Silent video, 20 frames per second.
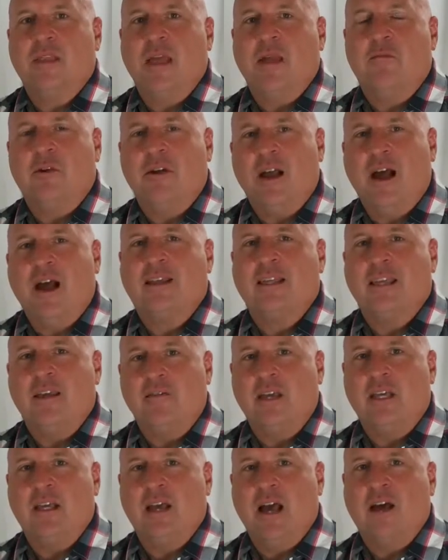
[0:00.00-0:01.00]
They were not
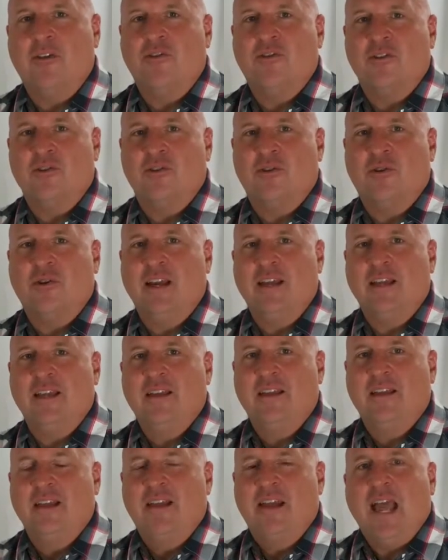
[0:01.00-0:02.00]
giving God the glory.
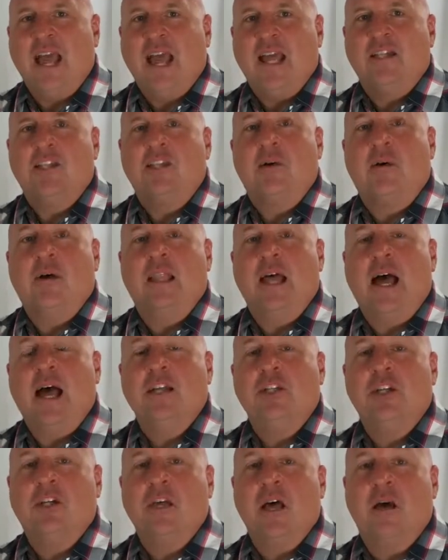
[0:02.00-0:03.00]
And so
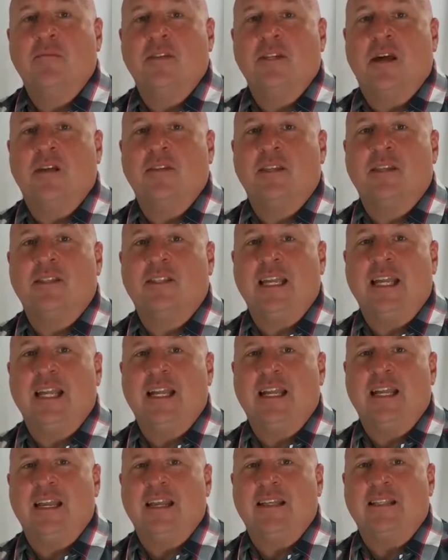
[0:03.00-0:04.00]
Elijah comes on the
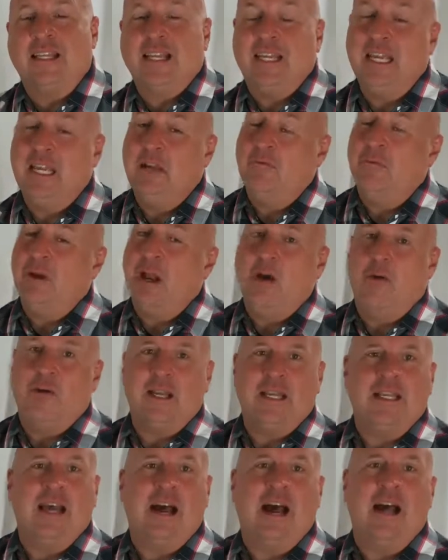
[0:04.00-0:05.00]
scene as a hero,
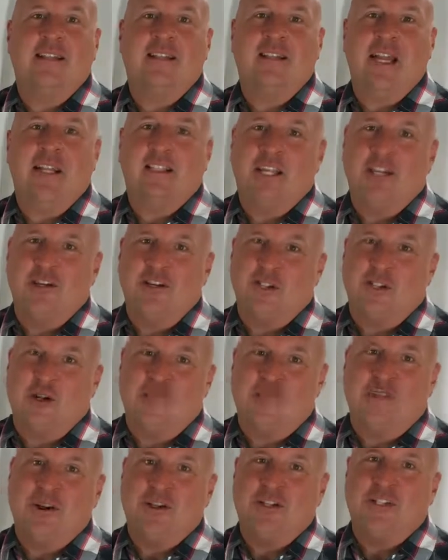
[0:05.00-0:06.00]
and God says, here's
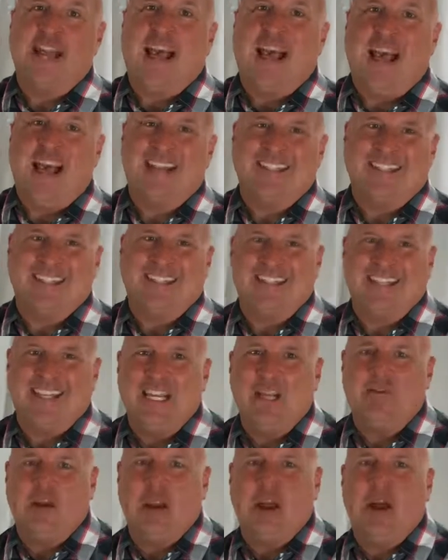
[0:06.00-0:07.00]
your first act as
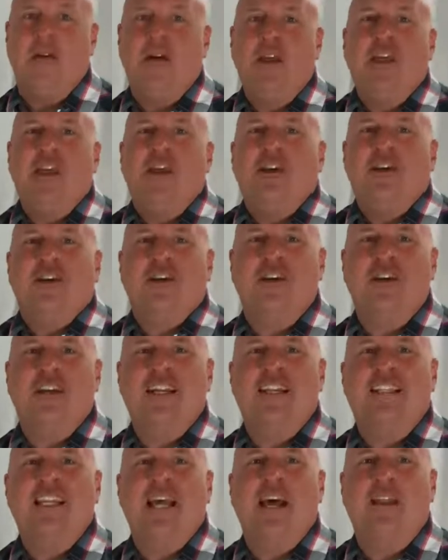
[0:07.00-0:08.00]
hero. You're
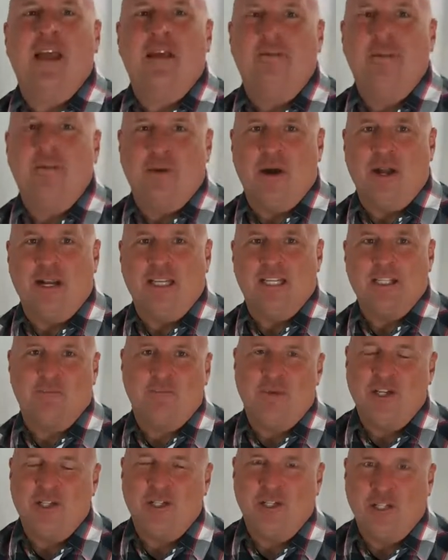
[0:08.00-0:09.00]
going to tell everybody,
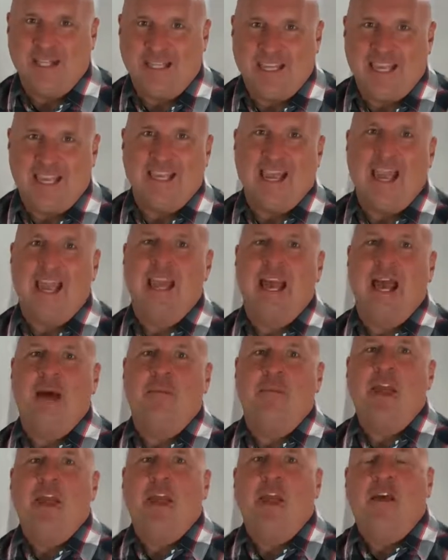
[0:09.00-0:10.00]
especially King
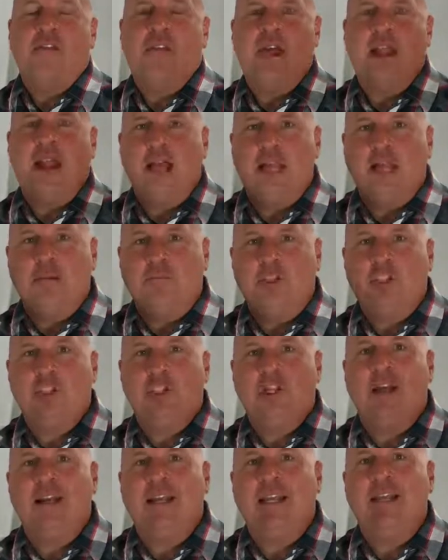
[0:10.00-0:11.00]
Ahab, that I am
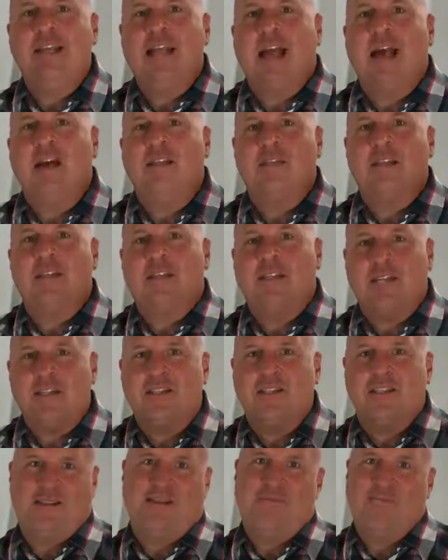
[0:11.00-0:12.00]
shutting down the
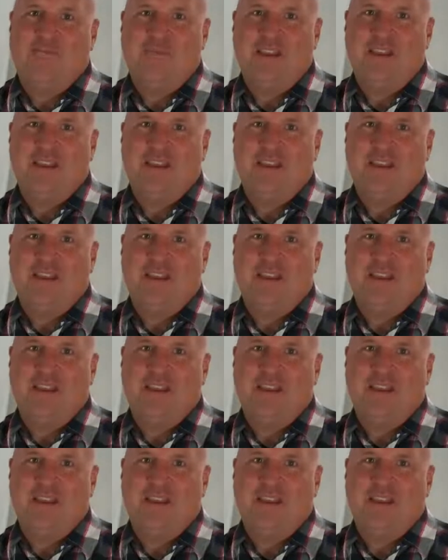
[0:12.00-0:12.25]
system.